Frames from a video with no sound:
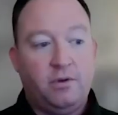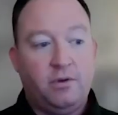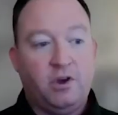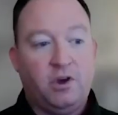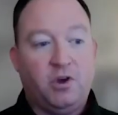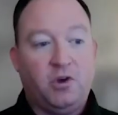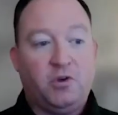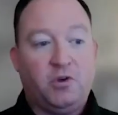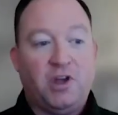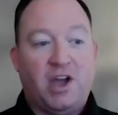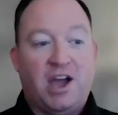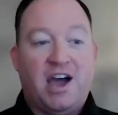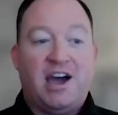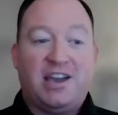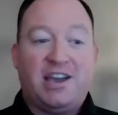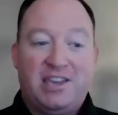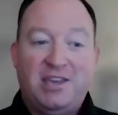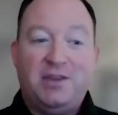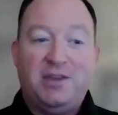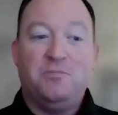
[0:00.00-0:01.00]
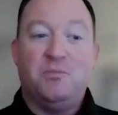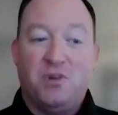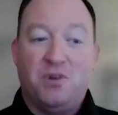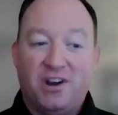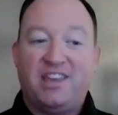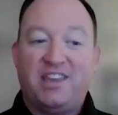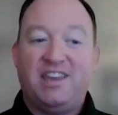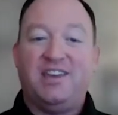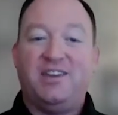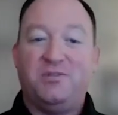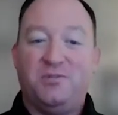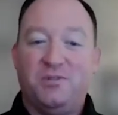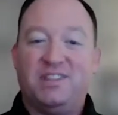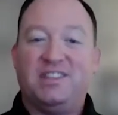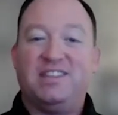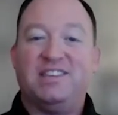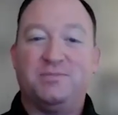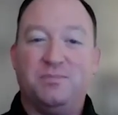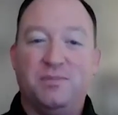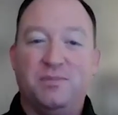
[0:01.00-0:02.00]
a hockey market
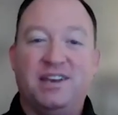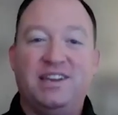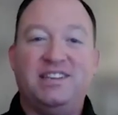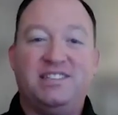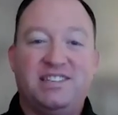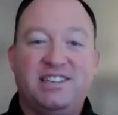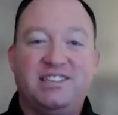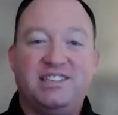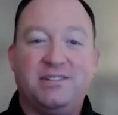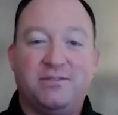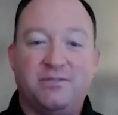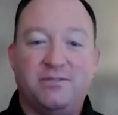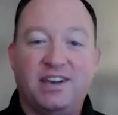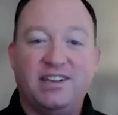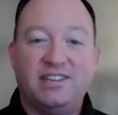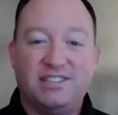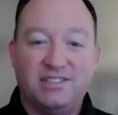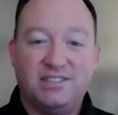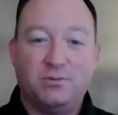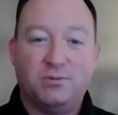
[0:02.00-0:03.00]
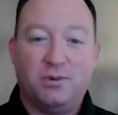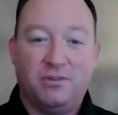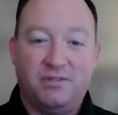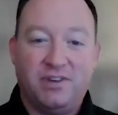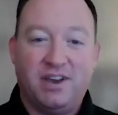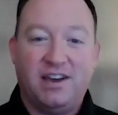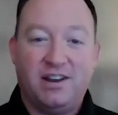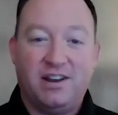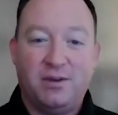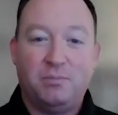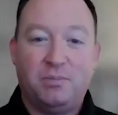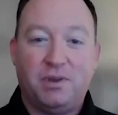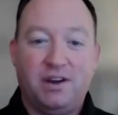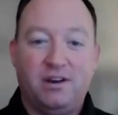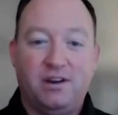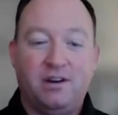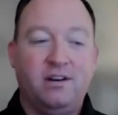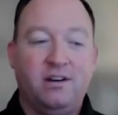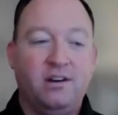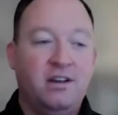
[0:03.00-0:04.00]
with as many sheets of ice as we've got up
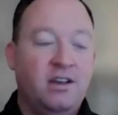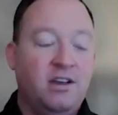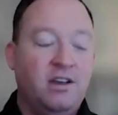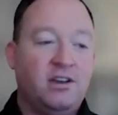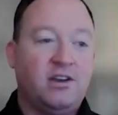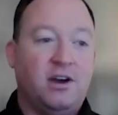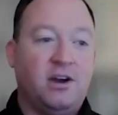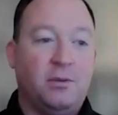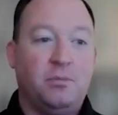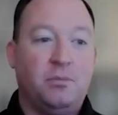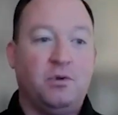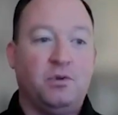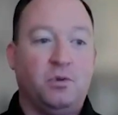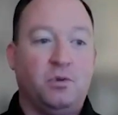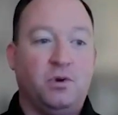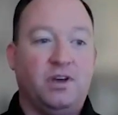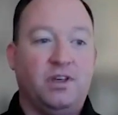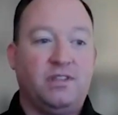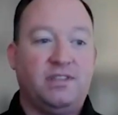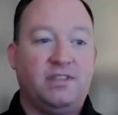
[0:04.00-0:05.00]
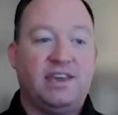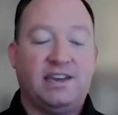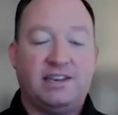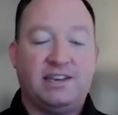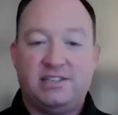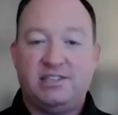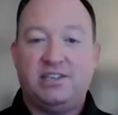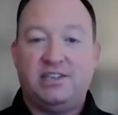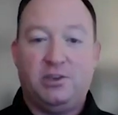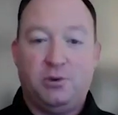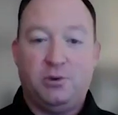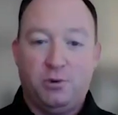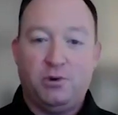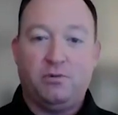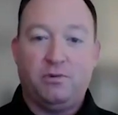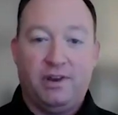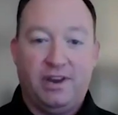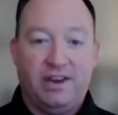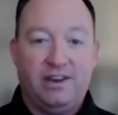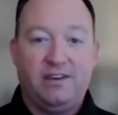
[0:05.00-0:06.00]
here, coupled with Tech CU
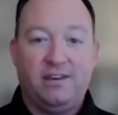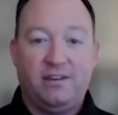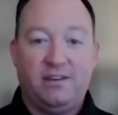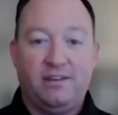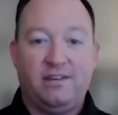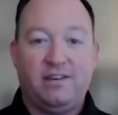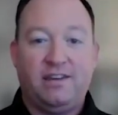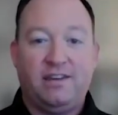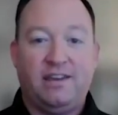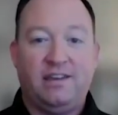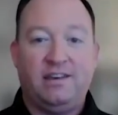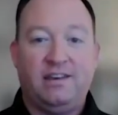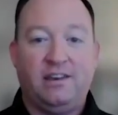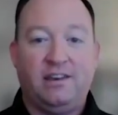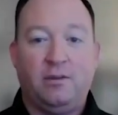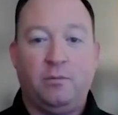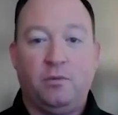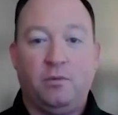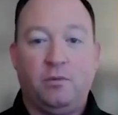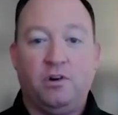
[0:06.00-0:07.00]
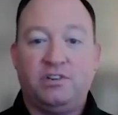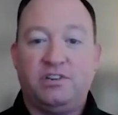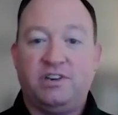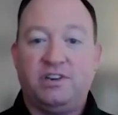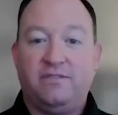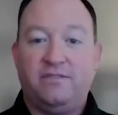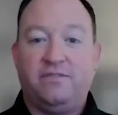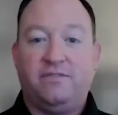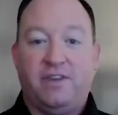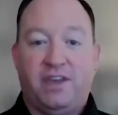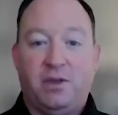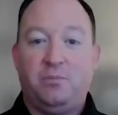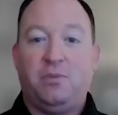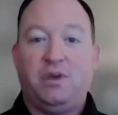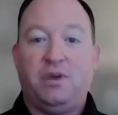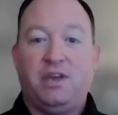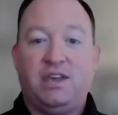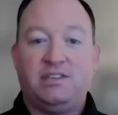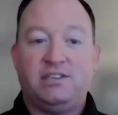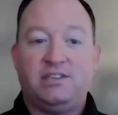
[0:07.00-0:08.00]
Arena and an emerging fan
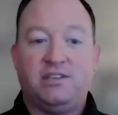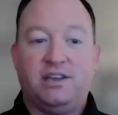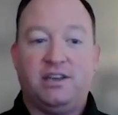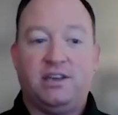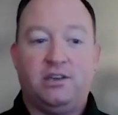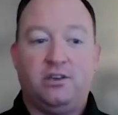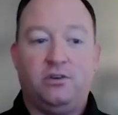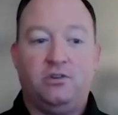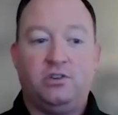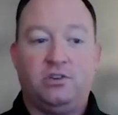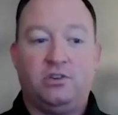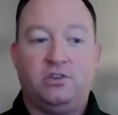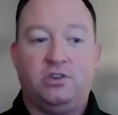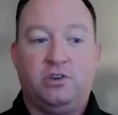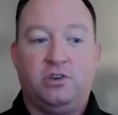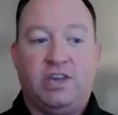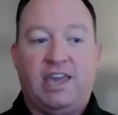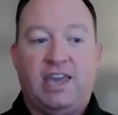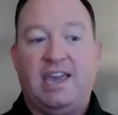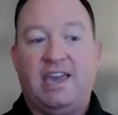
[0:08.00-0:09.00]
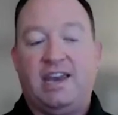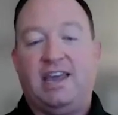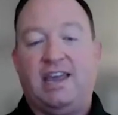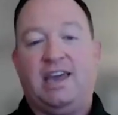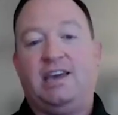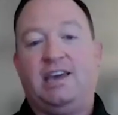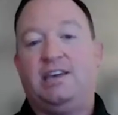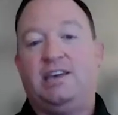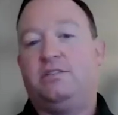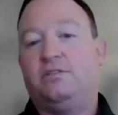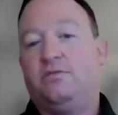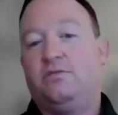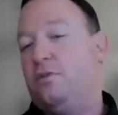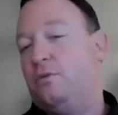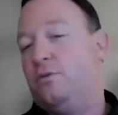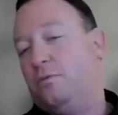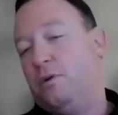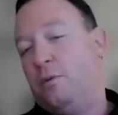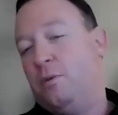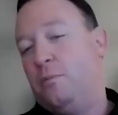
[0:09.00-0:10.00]
base, like you can't ask
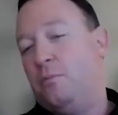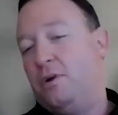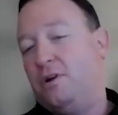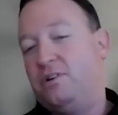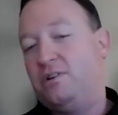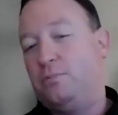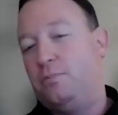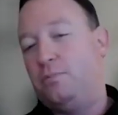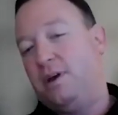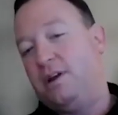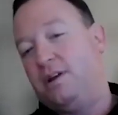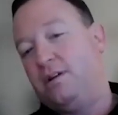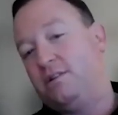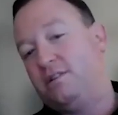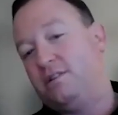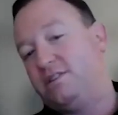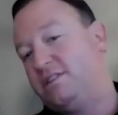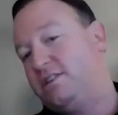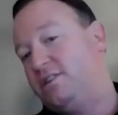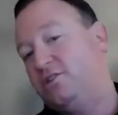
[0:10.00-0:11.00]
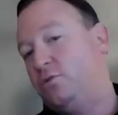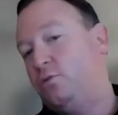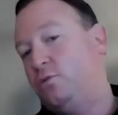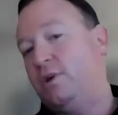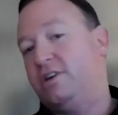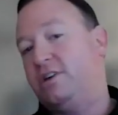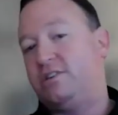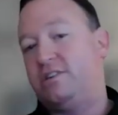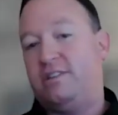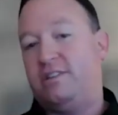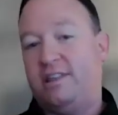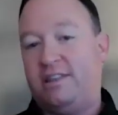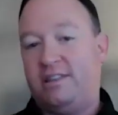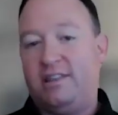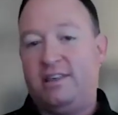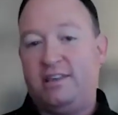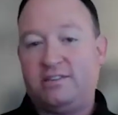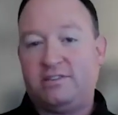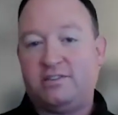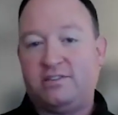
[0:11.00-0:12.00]
for a much better situation than
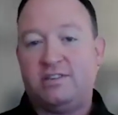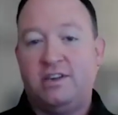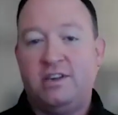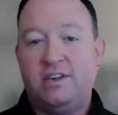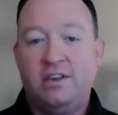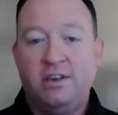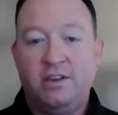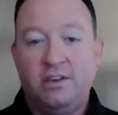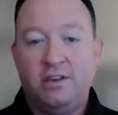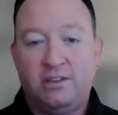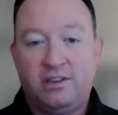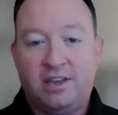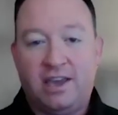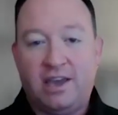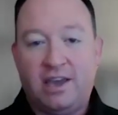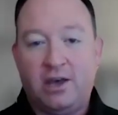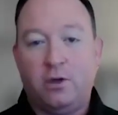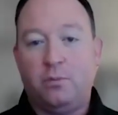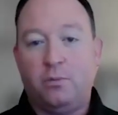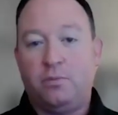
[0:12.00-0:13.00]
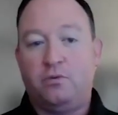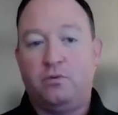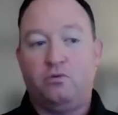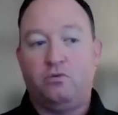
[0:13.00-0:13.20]
this to help